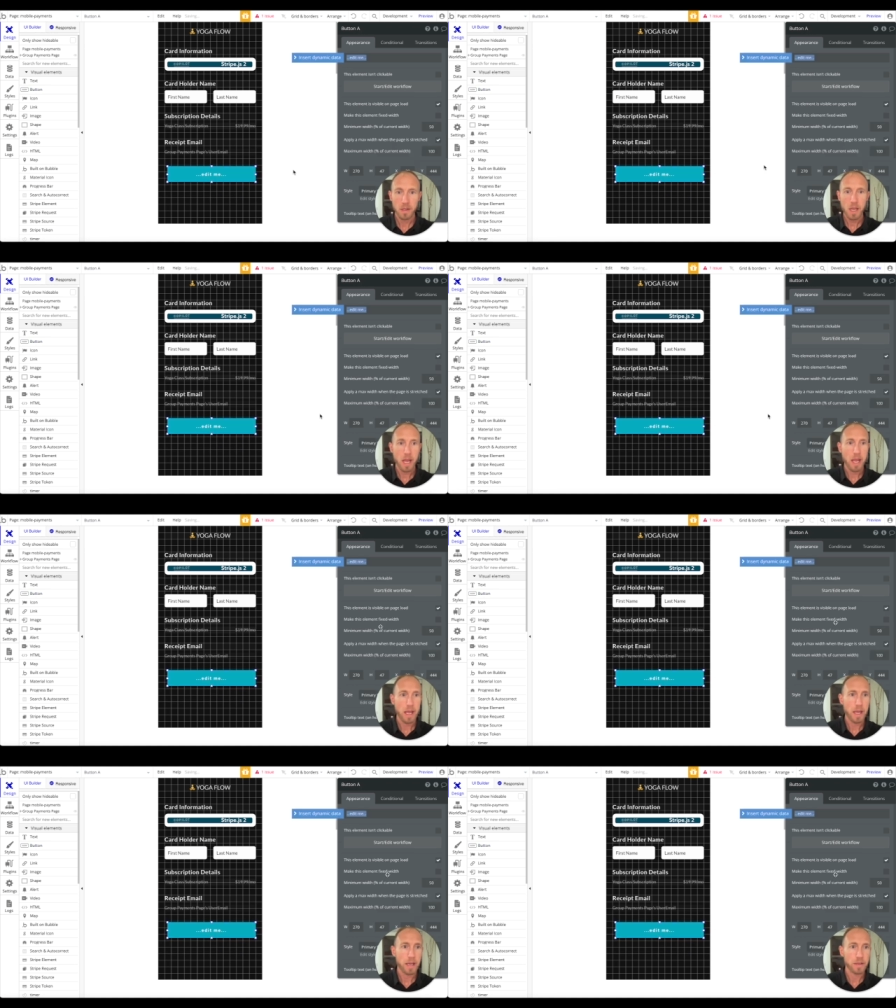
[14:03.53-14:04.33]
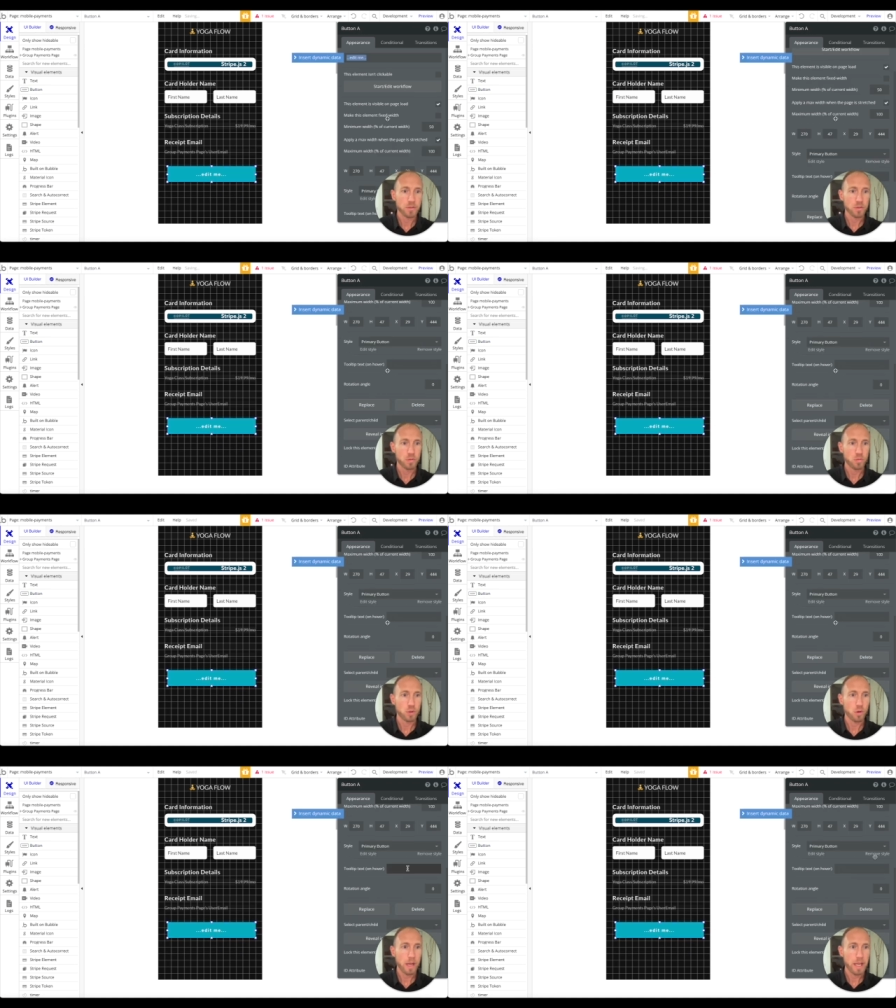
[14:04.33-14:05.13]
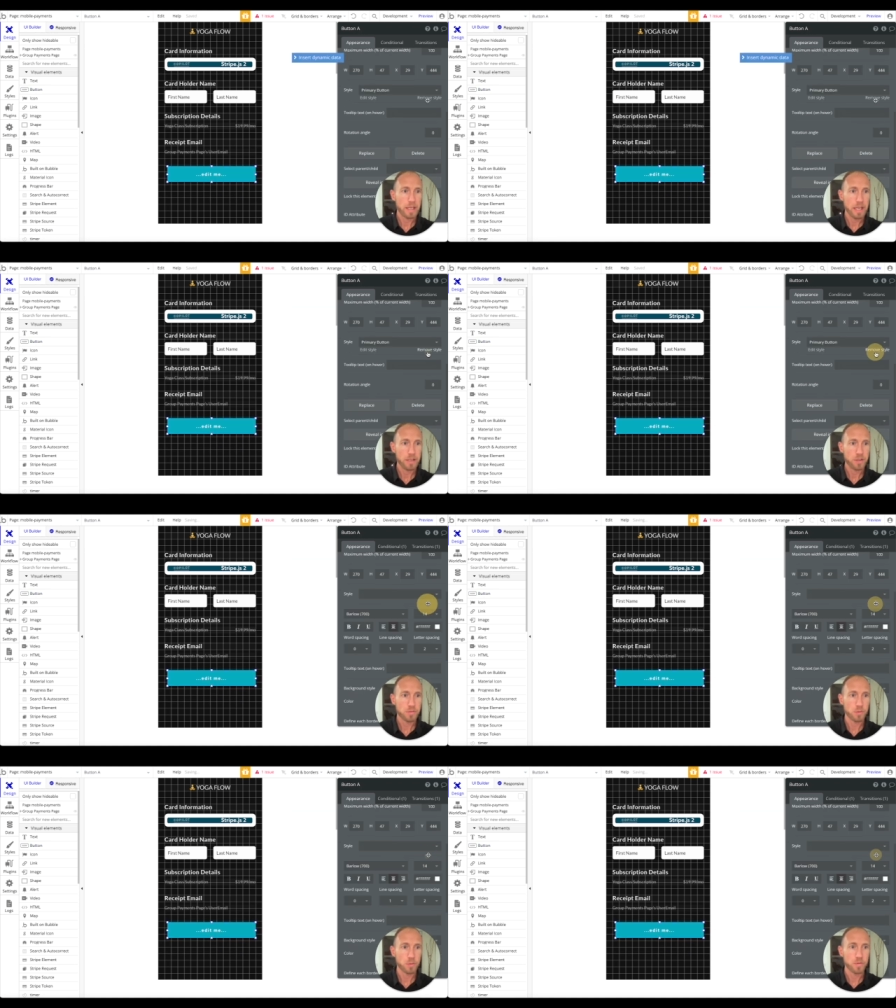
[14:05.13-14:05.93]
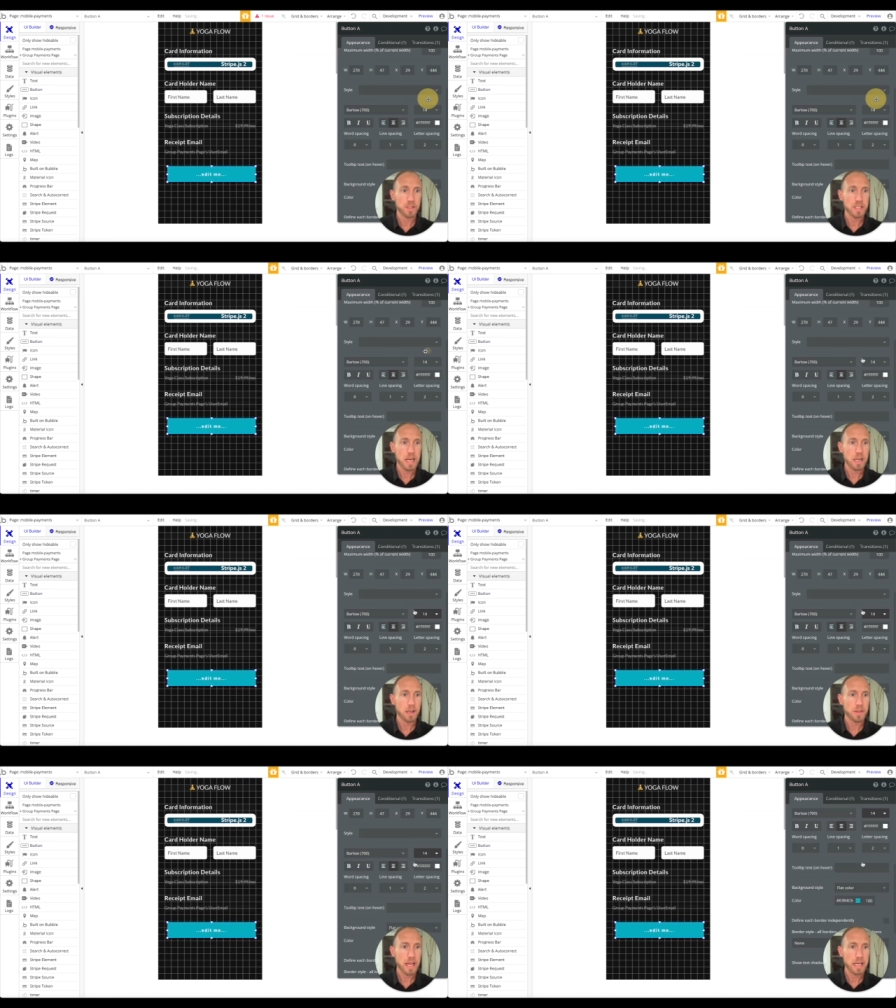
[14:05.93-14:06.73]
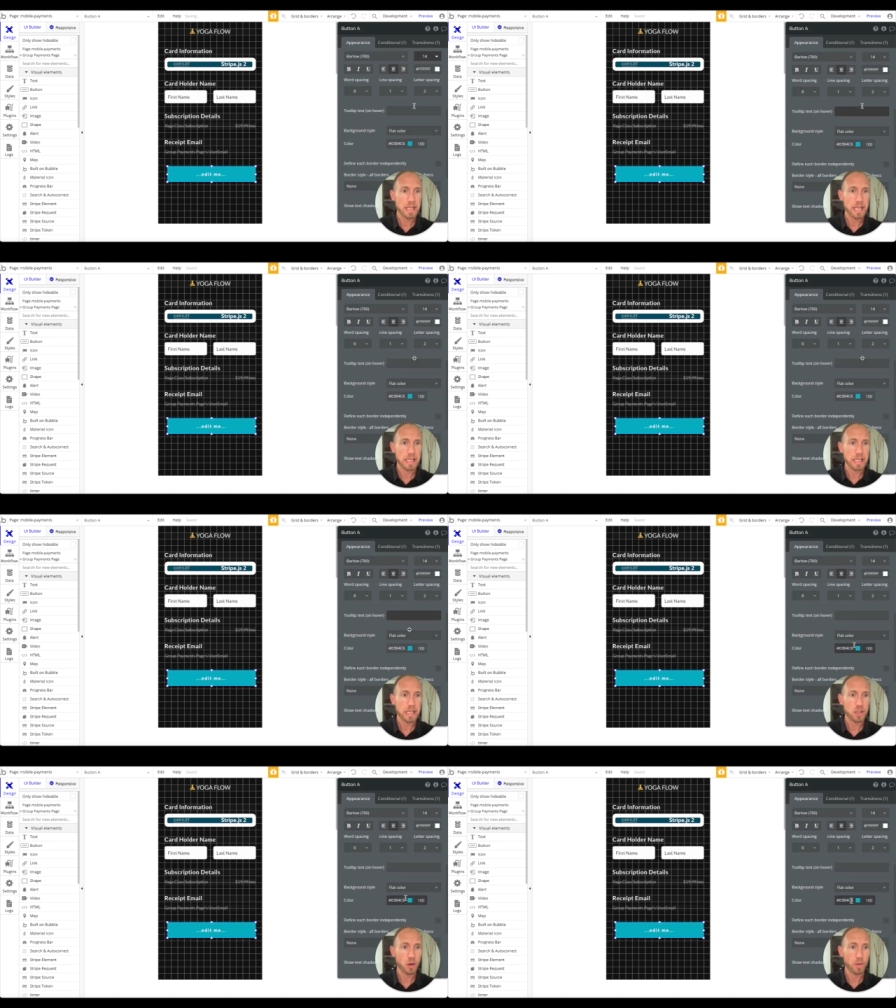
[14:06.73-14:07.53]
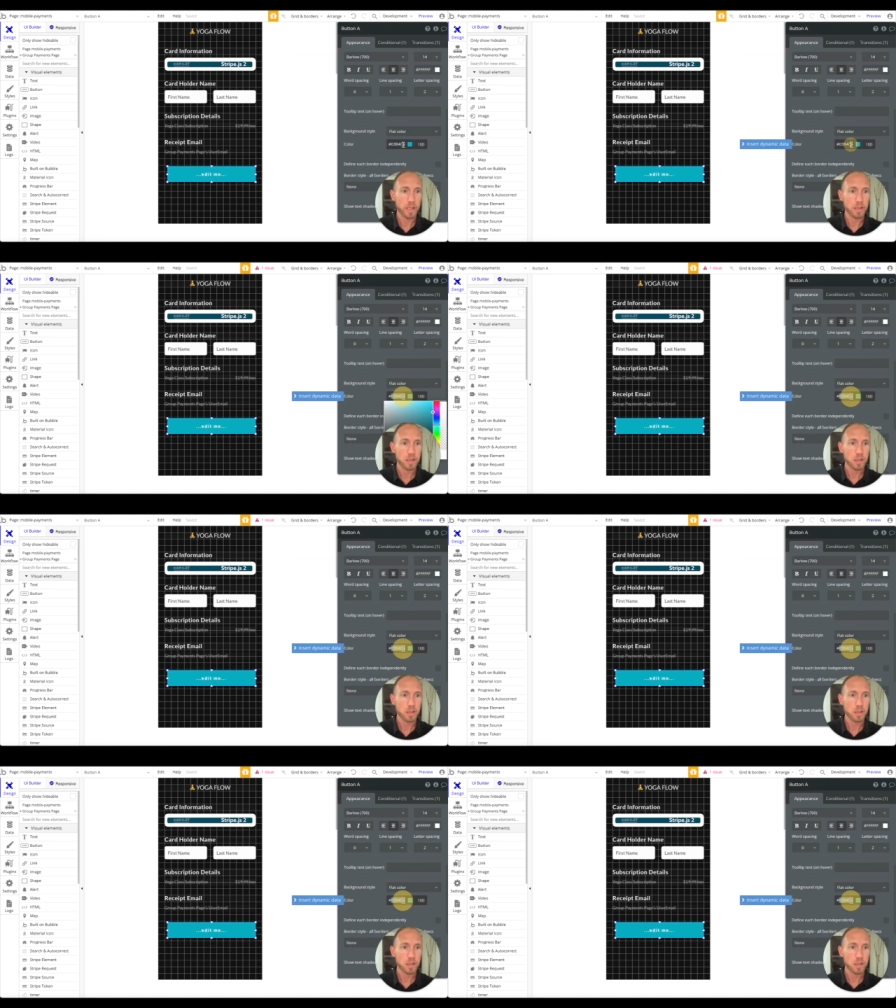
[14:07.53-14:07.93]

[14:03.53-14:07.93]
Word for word: and we'll go ahead and just remove the style on that and then get it going,